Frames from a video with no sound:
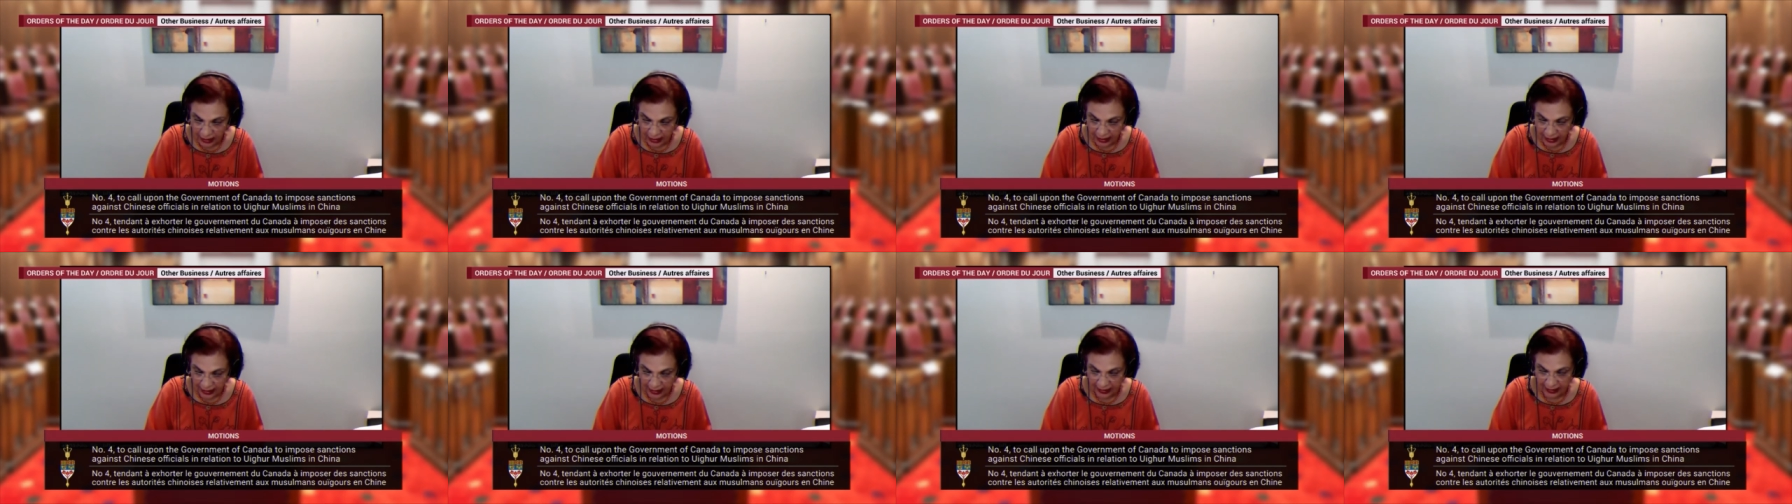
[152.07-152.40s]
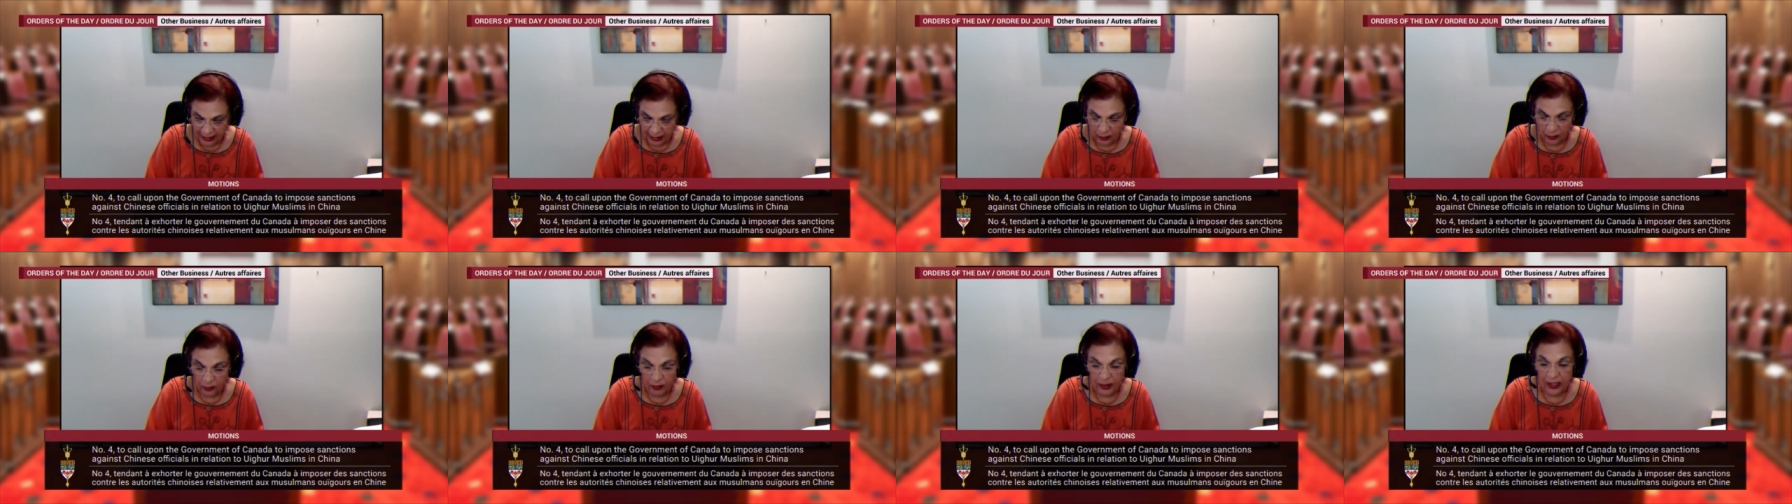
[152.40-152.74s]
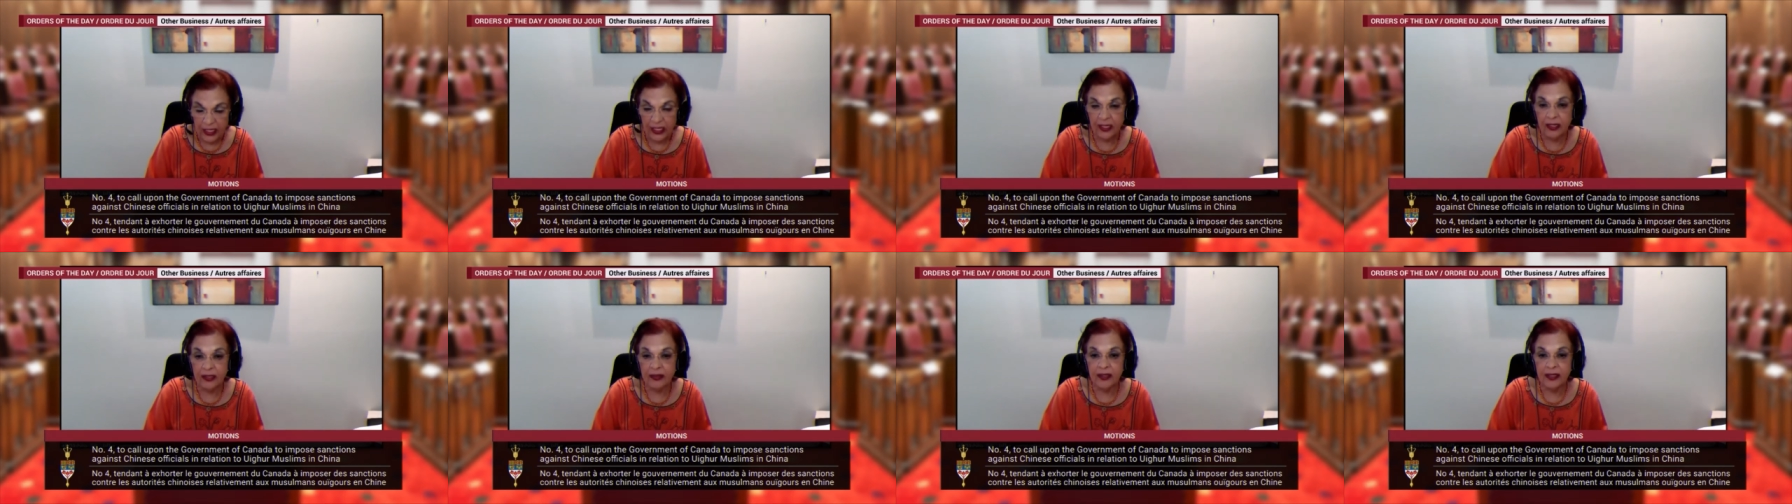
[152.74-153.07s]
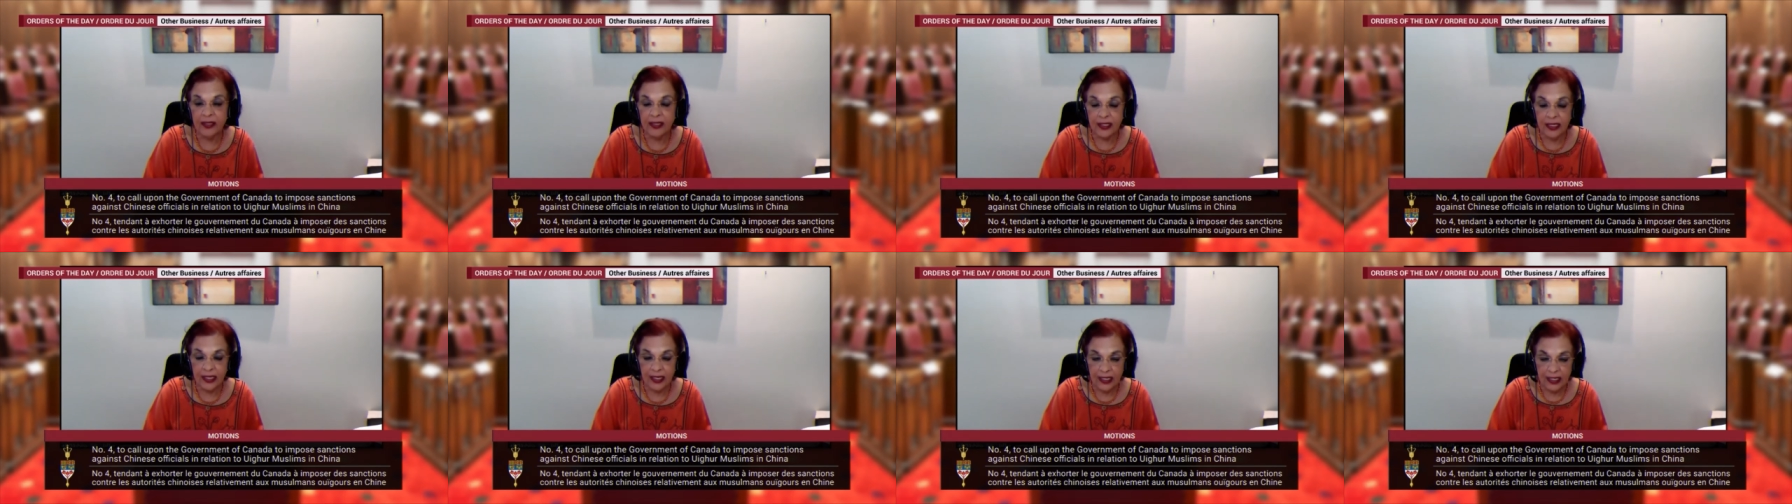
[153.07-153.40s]
as the Uyghurs
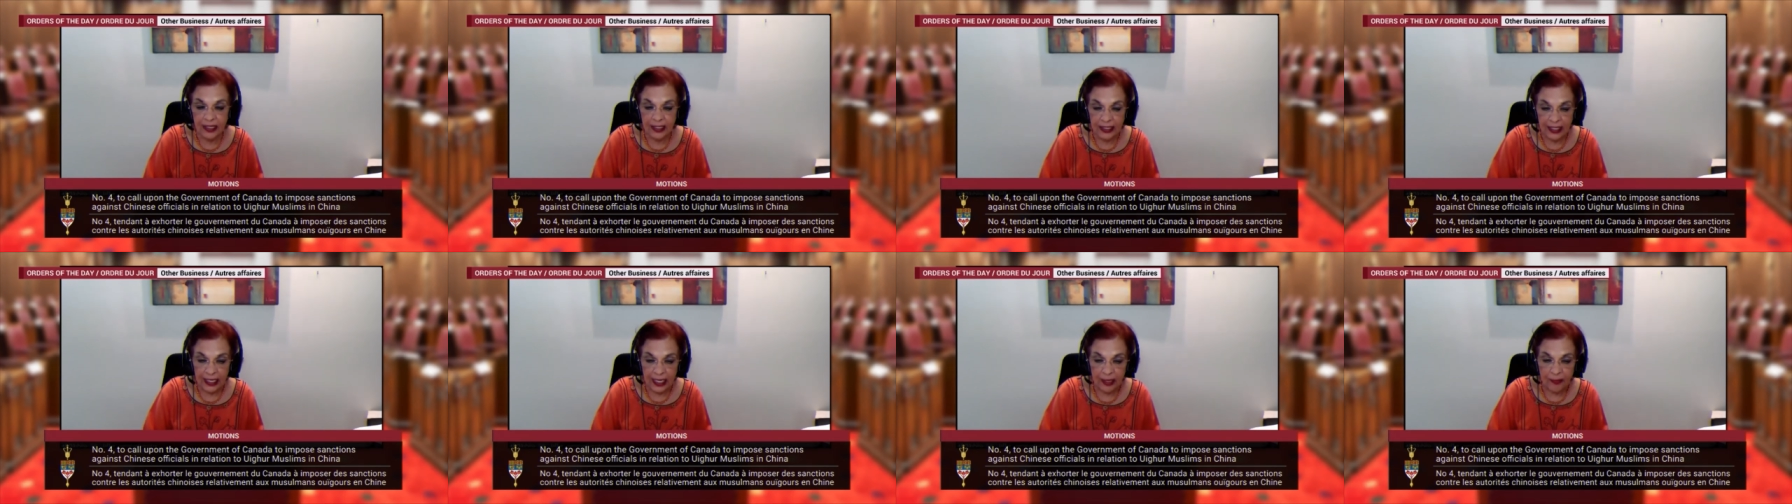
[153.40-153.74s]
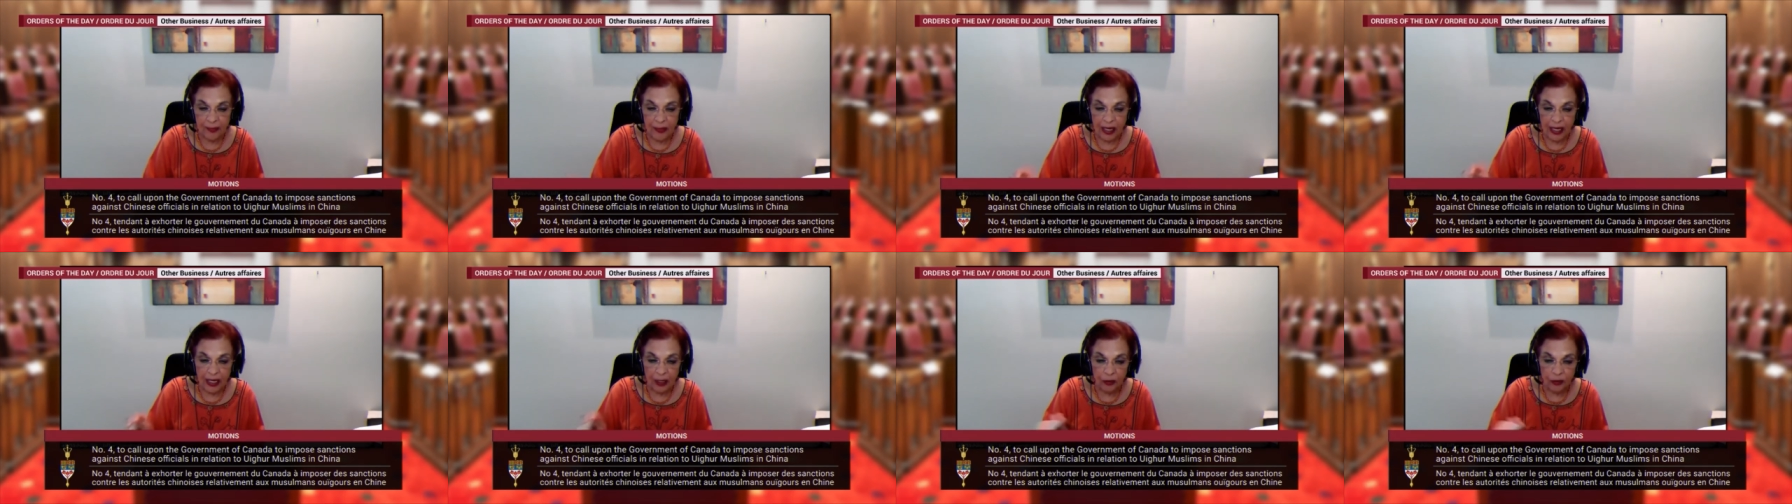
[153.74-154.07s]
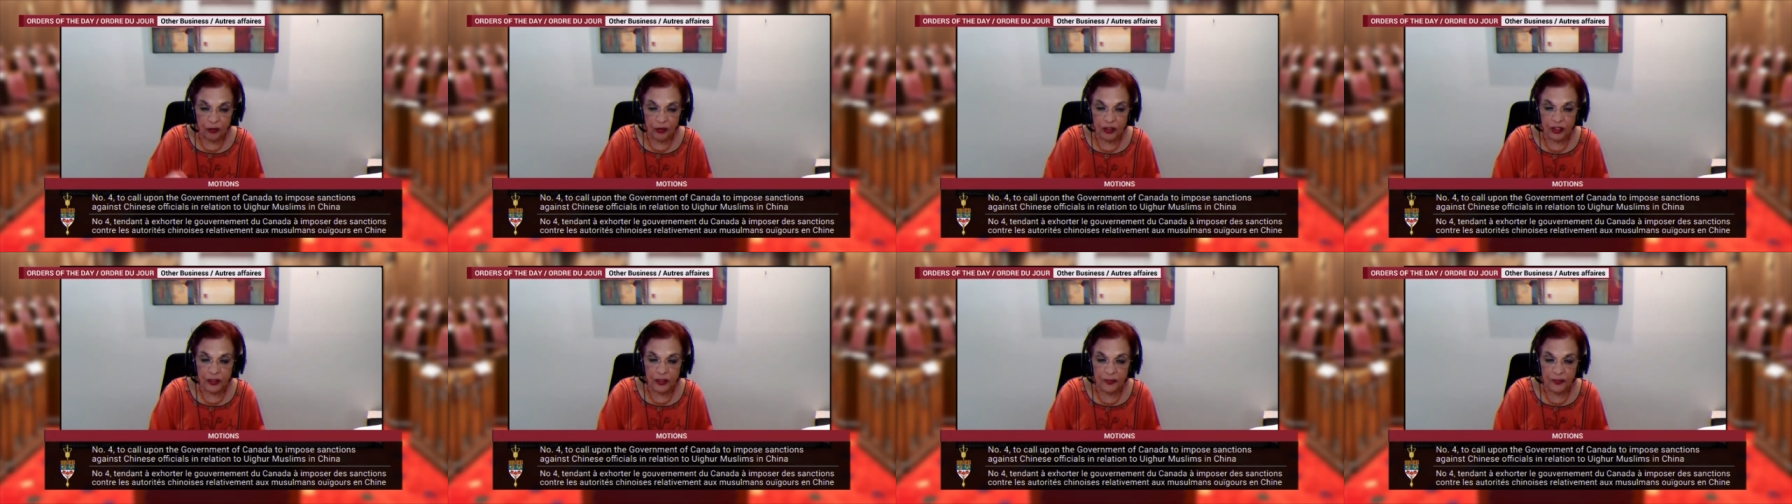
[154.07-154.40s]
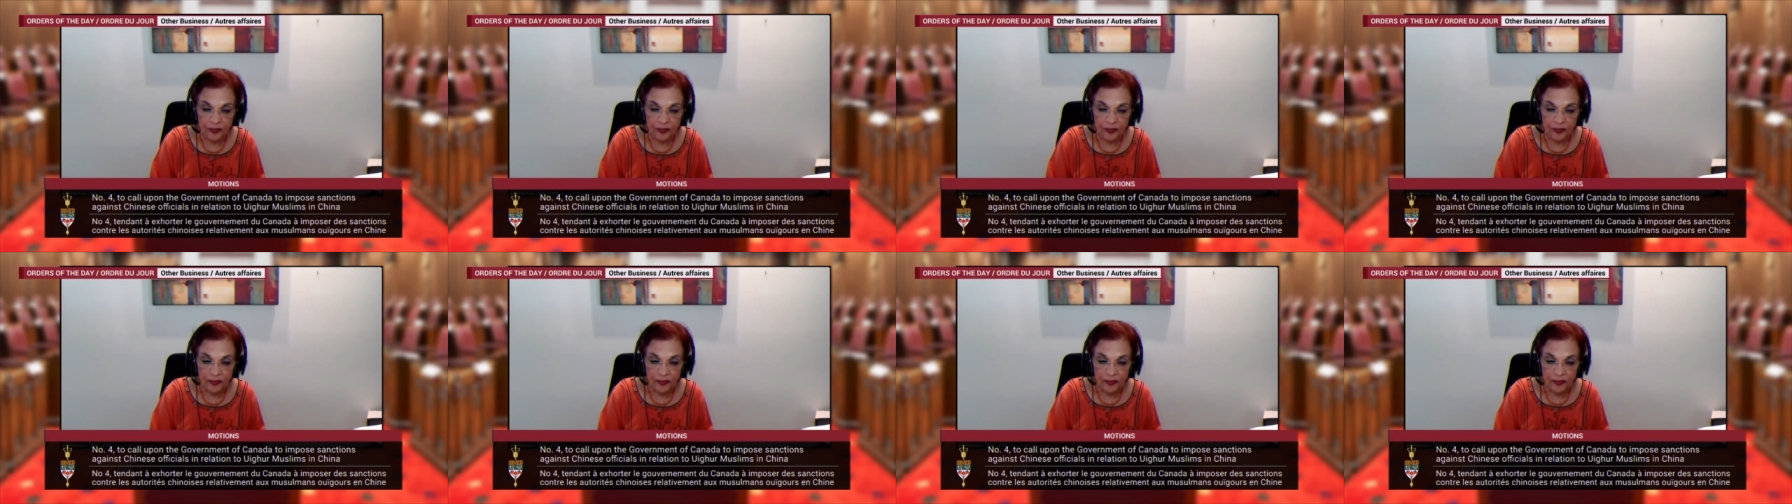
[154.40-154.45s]
came out